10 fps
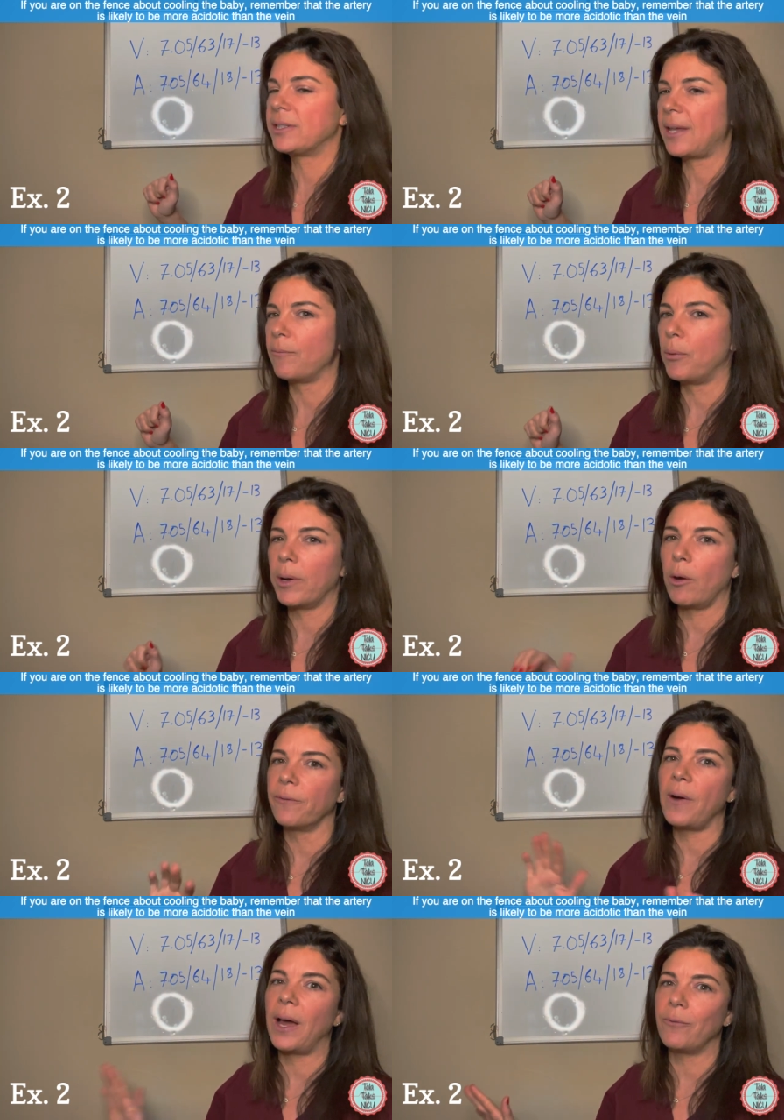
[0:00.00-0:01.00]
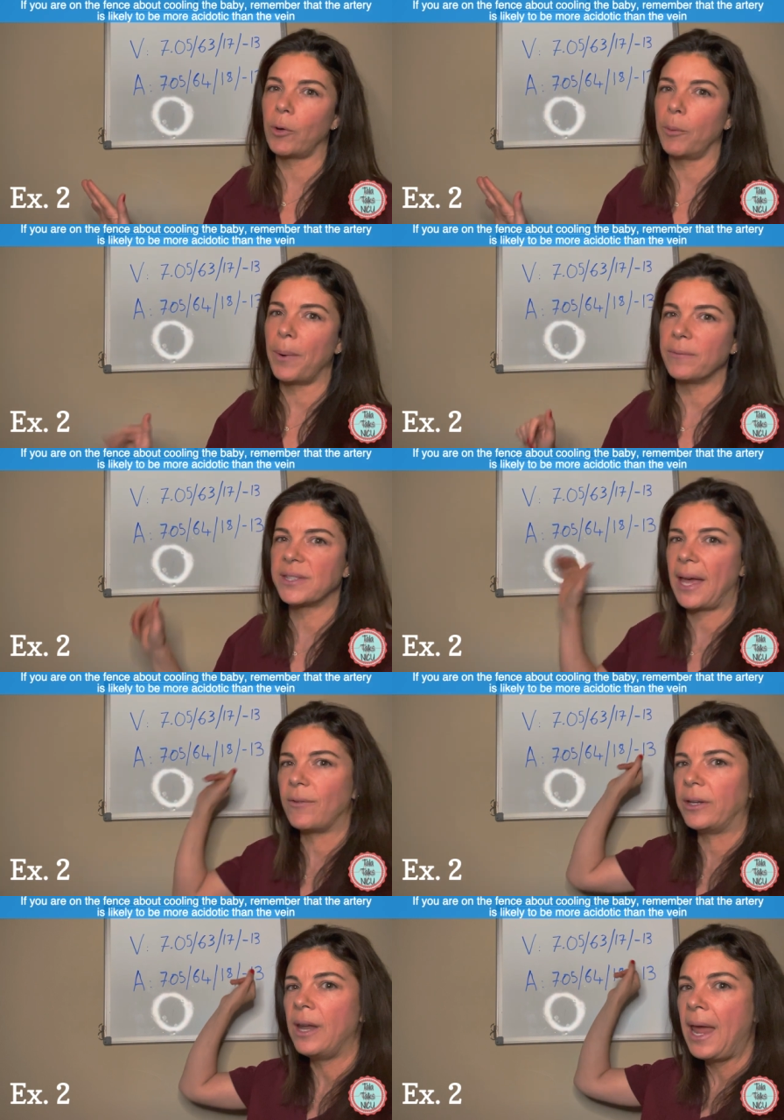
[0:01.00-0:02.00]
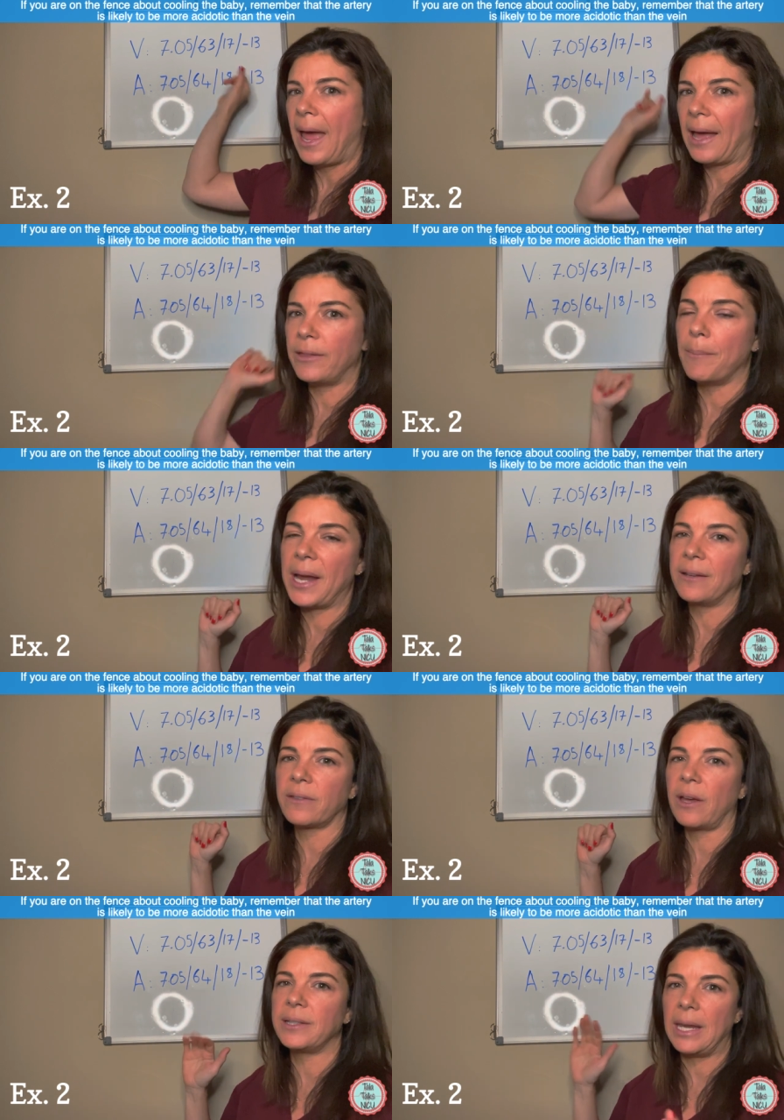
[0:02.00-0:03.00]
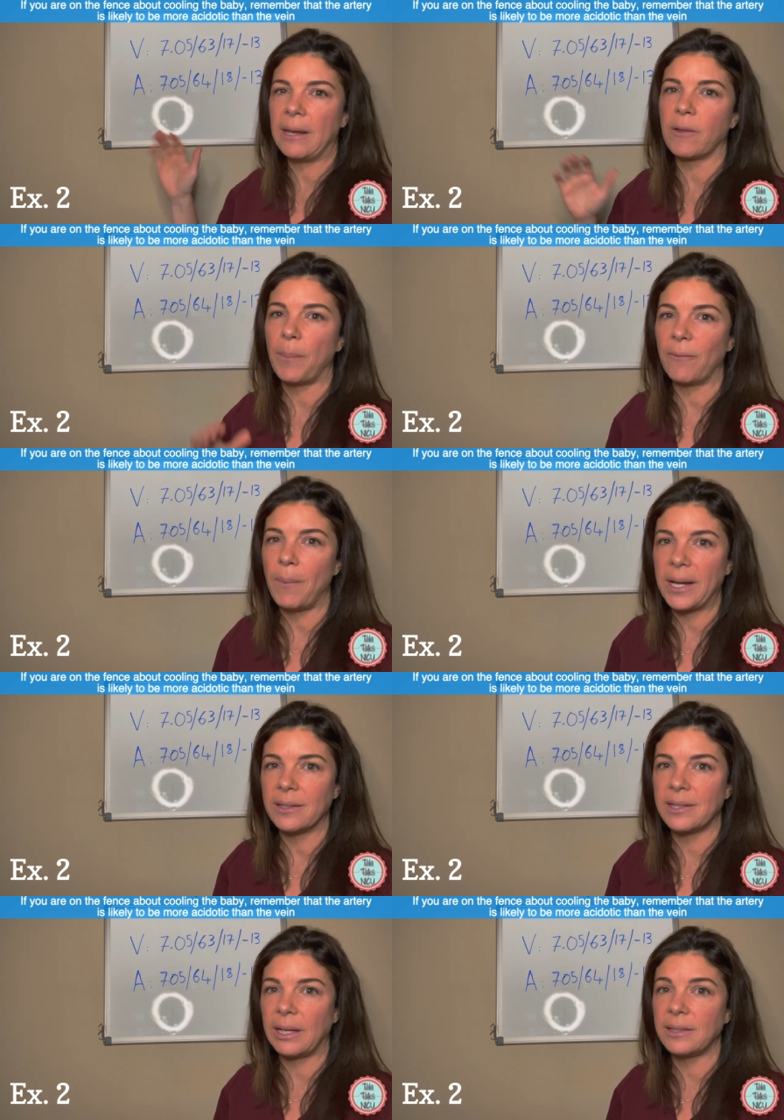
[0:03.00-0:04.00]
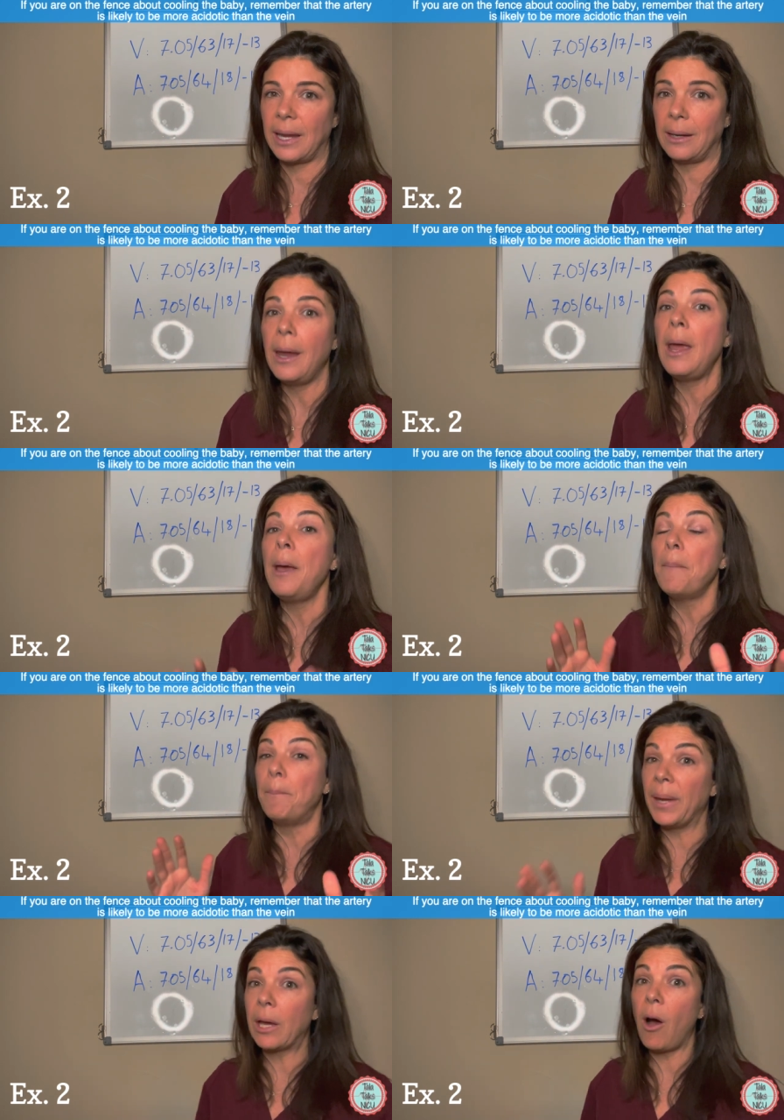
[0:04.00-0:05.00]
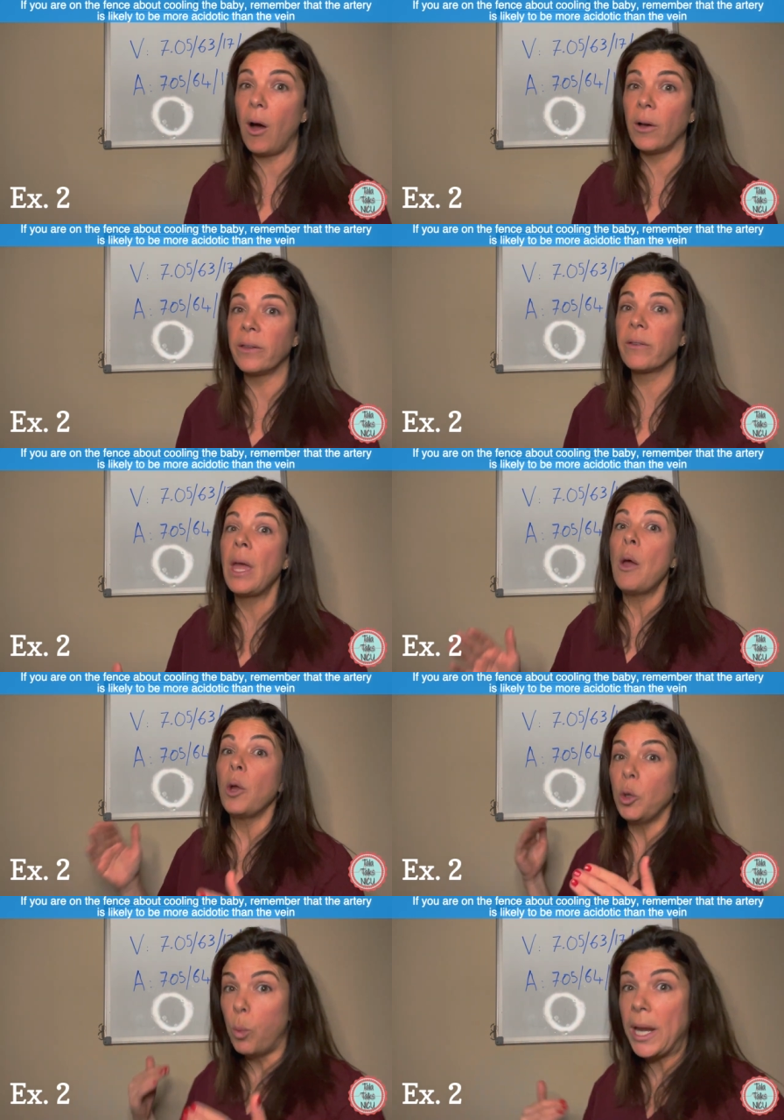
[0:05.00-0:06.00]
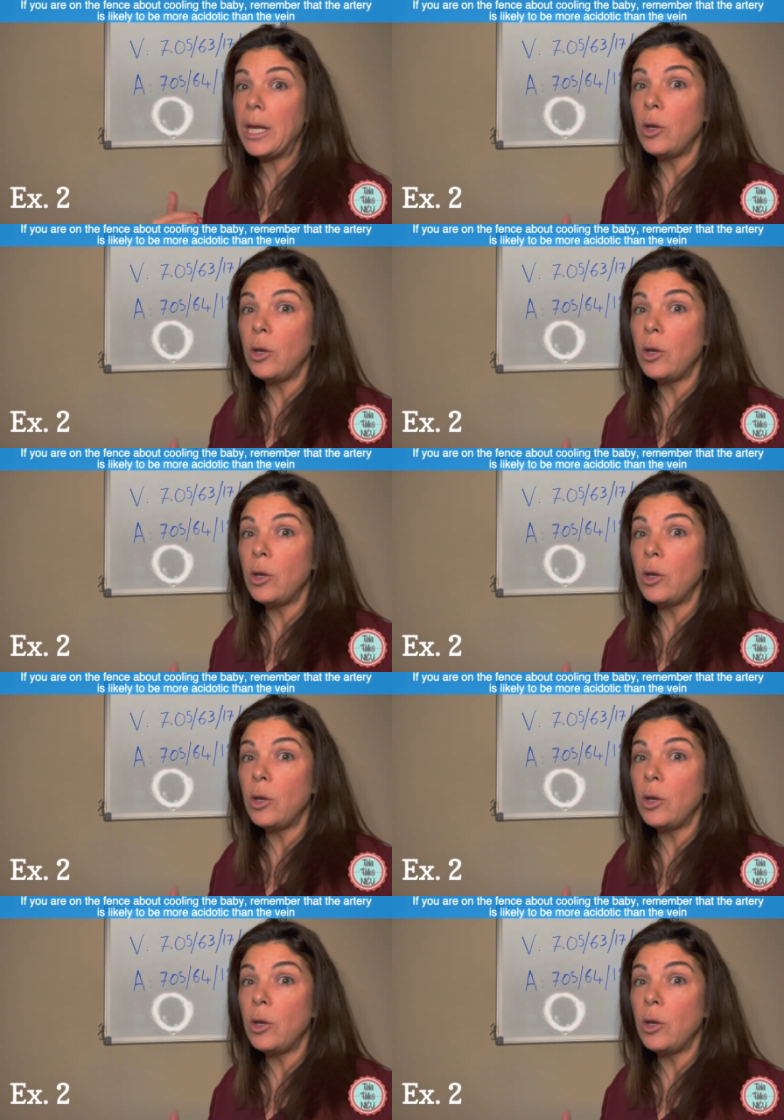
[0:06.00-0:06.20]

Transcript: is seven point oh five, we're above seven, and the minus thirteen is above minus sixteen. Because we